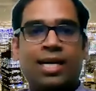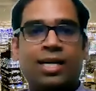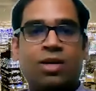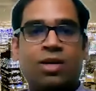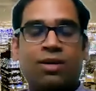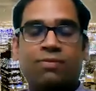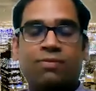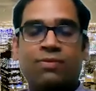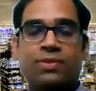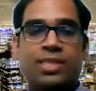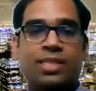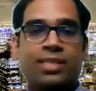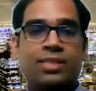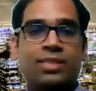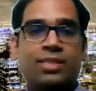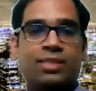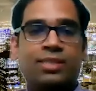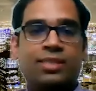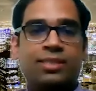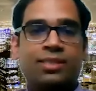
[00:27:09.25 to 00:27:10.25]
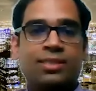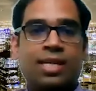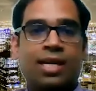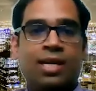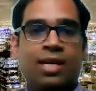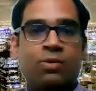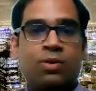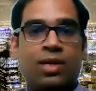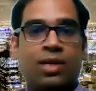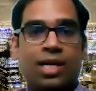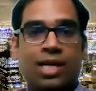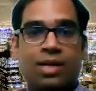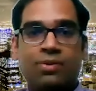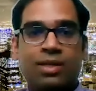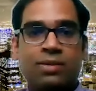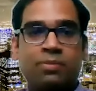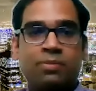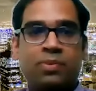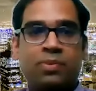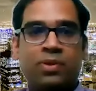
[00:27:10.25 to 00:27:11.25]
conversations around
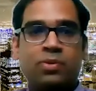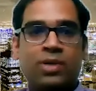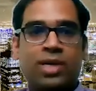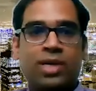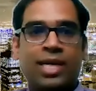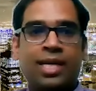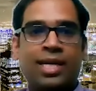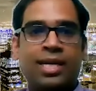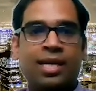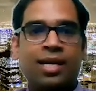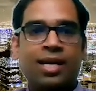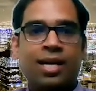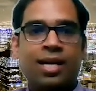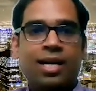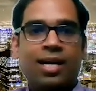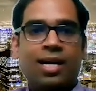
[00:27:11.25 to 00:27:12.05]
cloud computing,